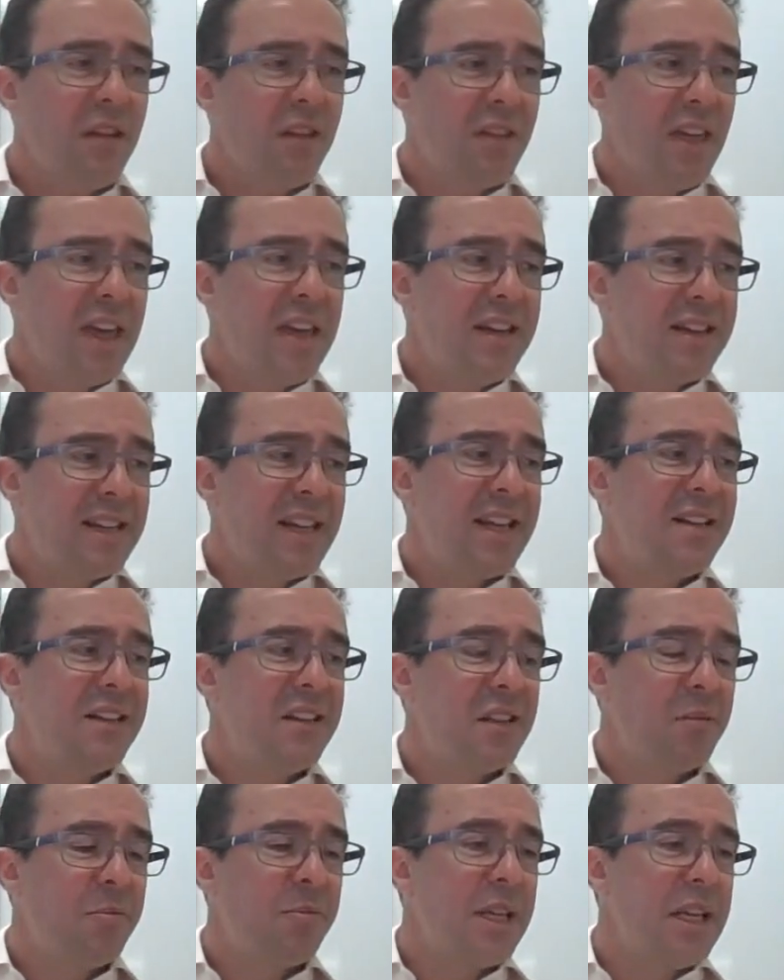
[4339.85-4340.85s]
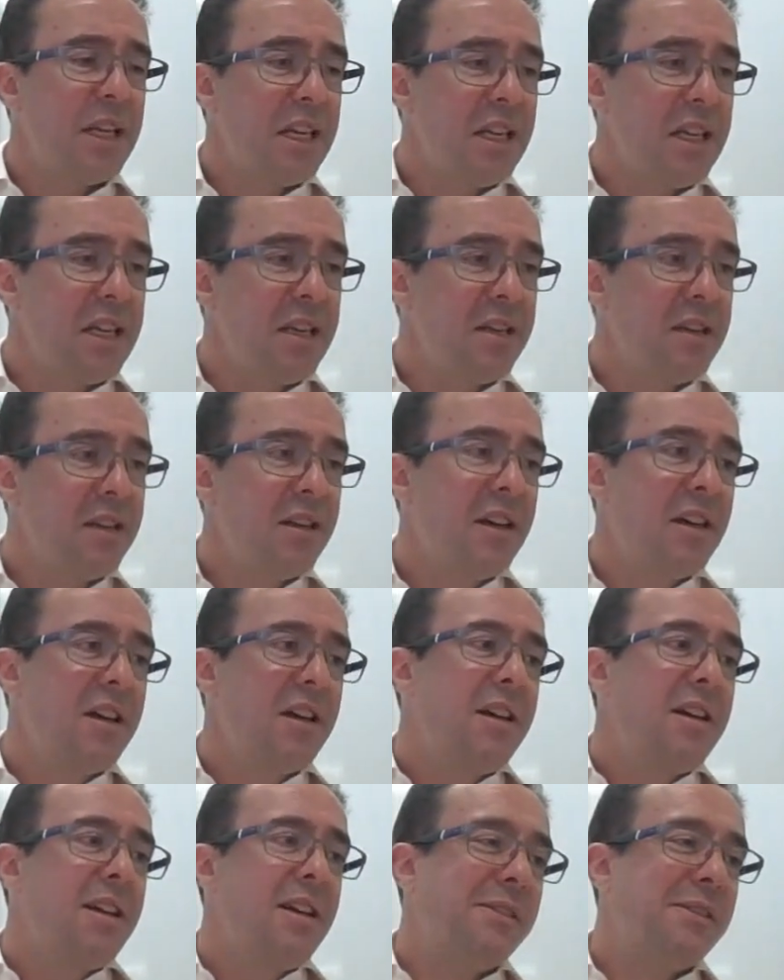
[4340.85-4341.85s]
they tend to be
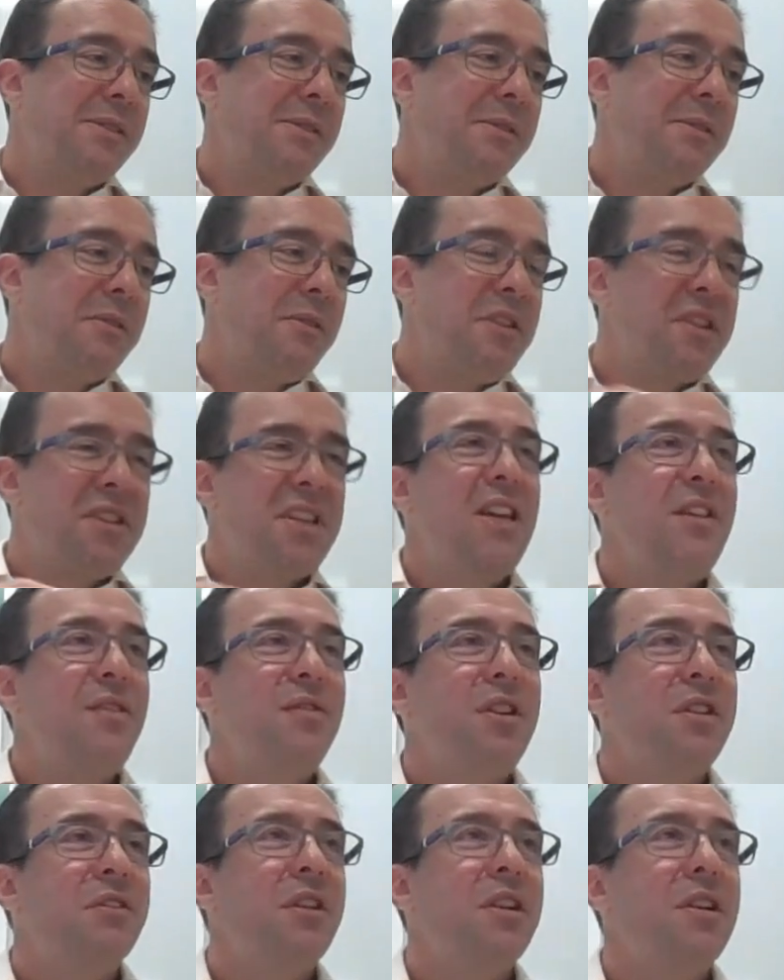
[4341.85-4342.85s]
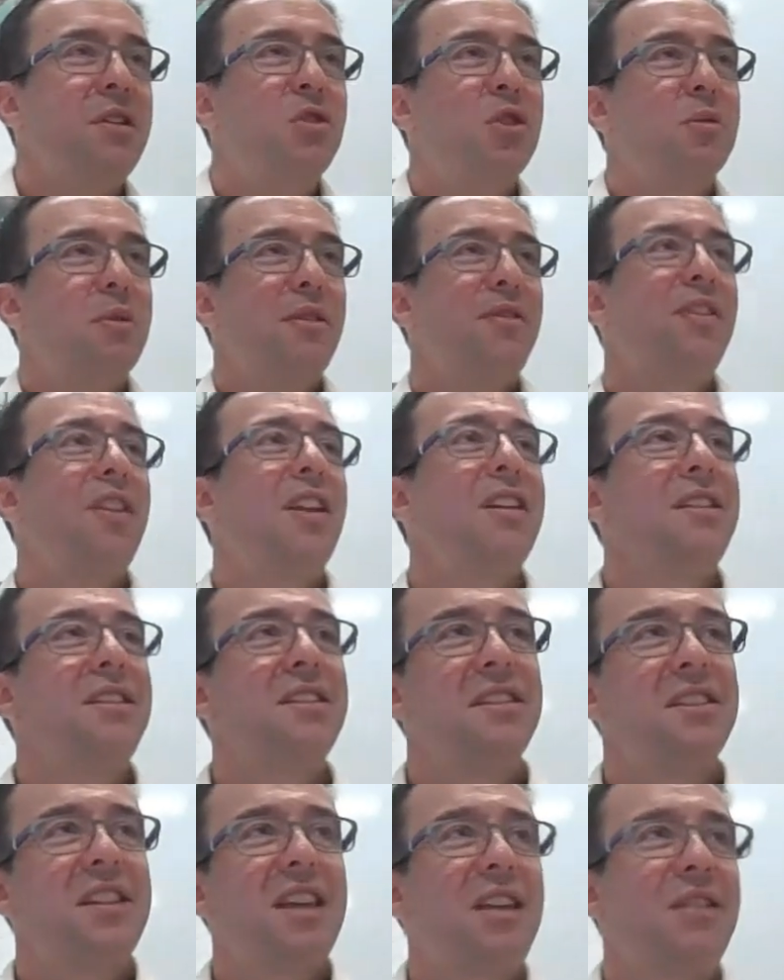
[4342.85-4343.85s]
the safety, right? You talk about flight
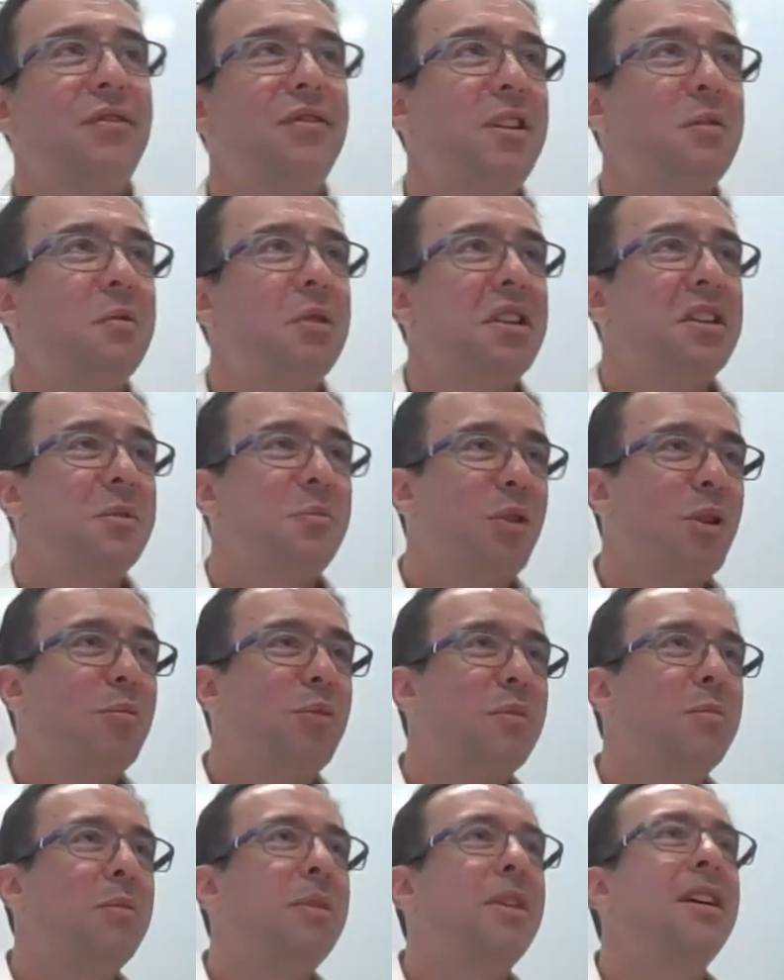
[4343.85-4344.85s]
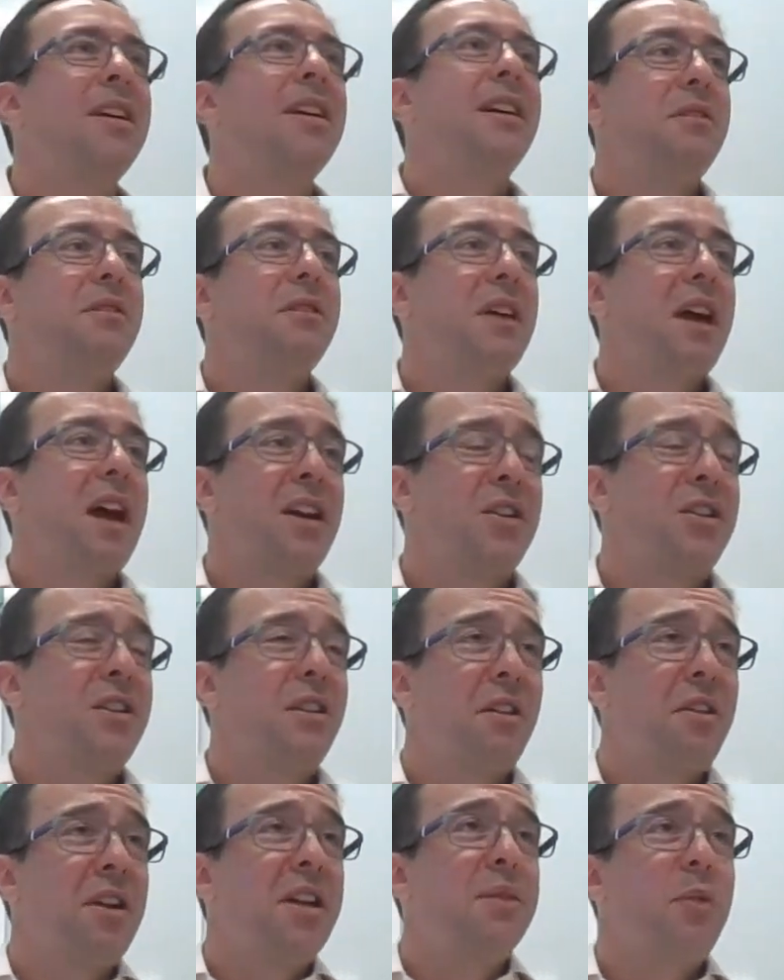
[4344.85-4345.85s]
to safety when there's a problem actually
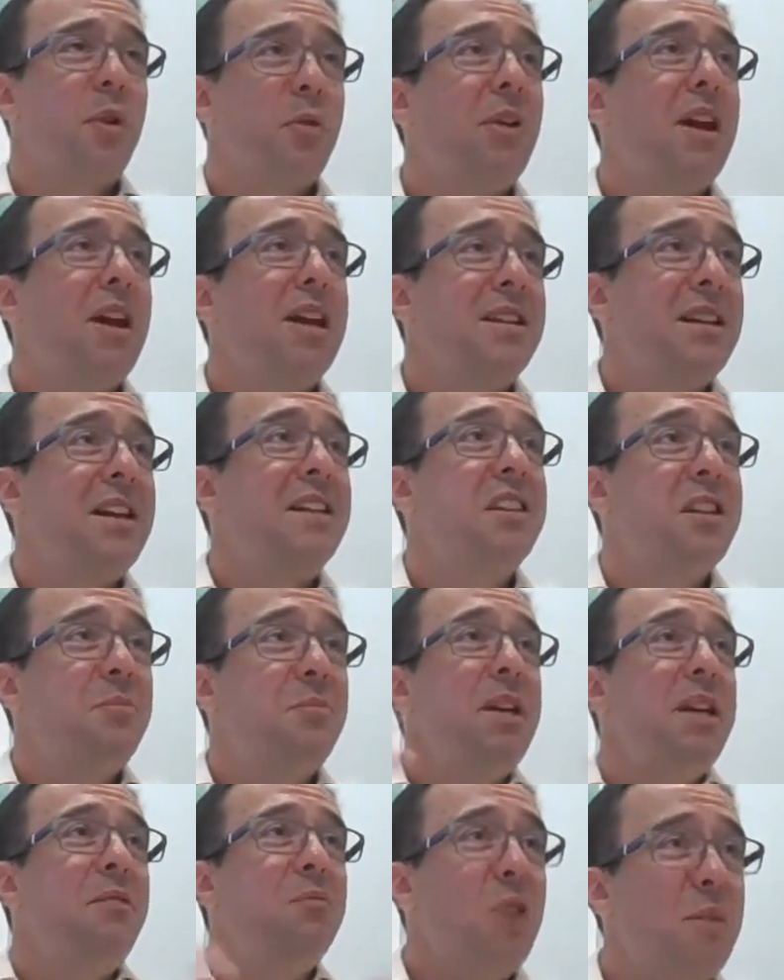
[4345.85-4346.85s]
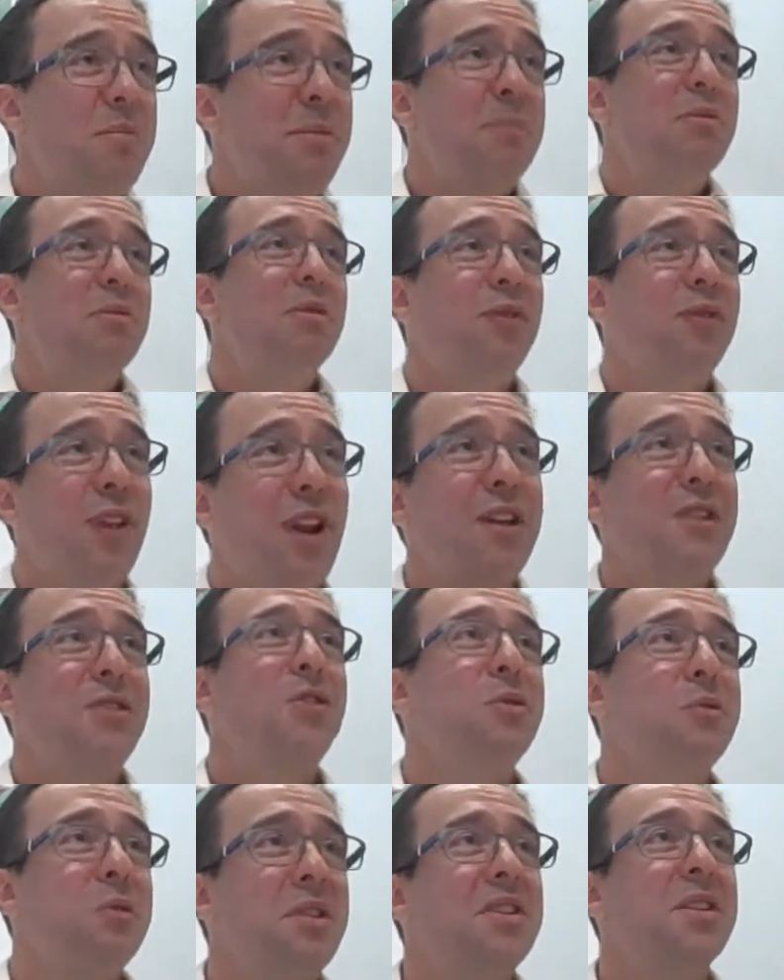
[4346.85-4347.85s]
the things we rate tend to be where people fly
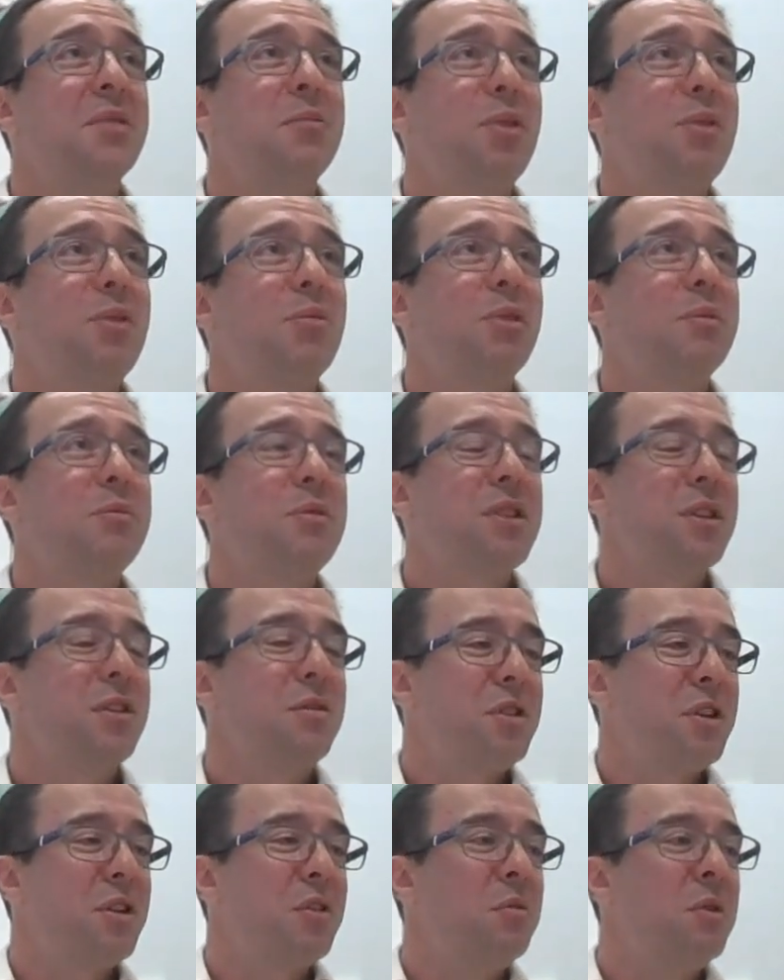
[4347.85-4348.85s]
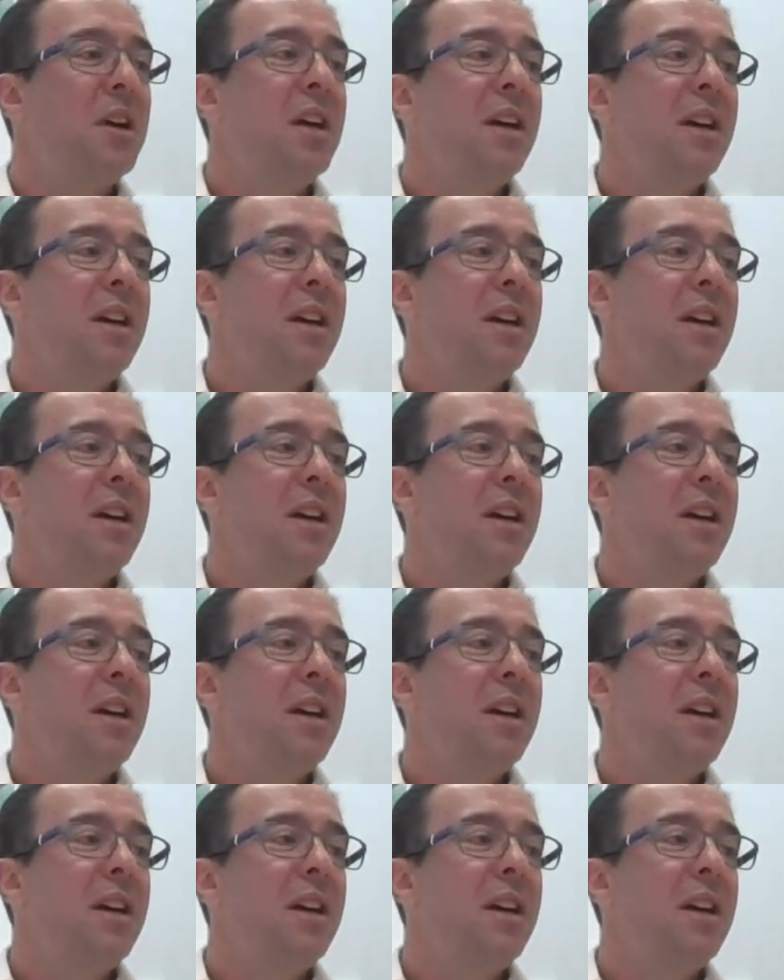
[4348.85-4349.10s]
to when it's a problem. So, so